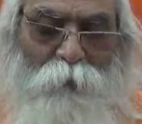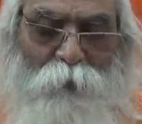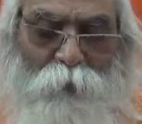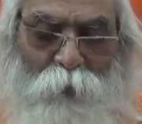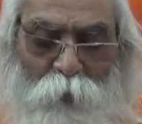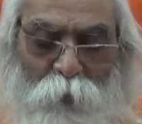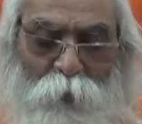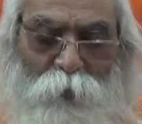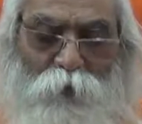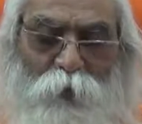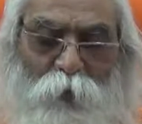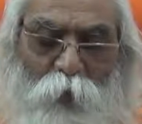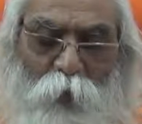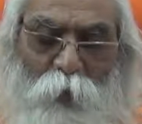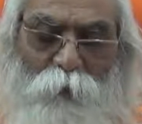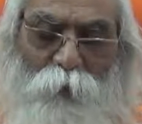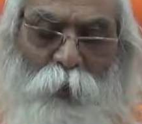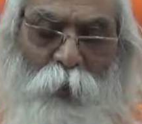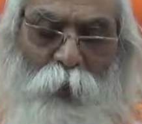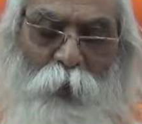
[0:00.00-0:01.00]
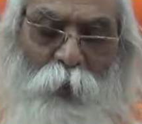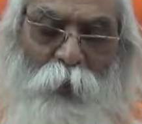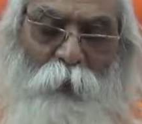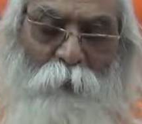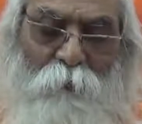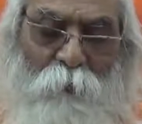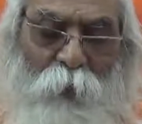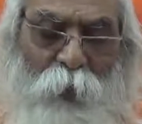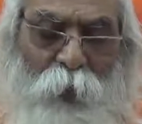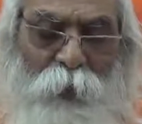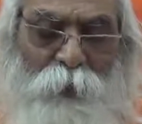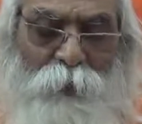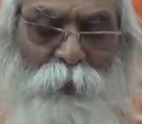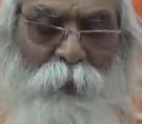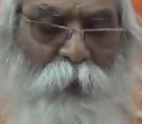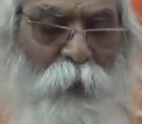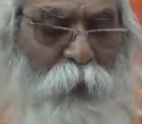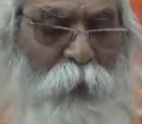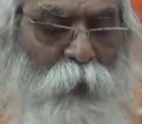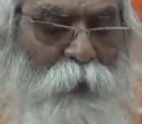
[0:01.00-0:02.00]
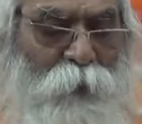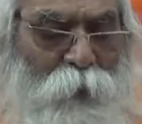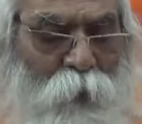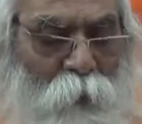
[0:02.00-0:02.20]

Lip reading: fruits of the karmas is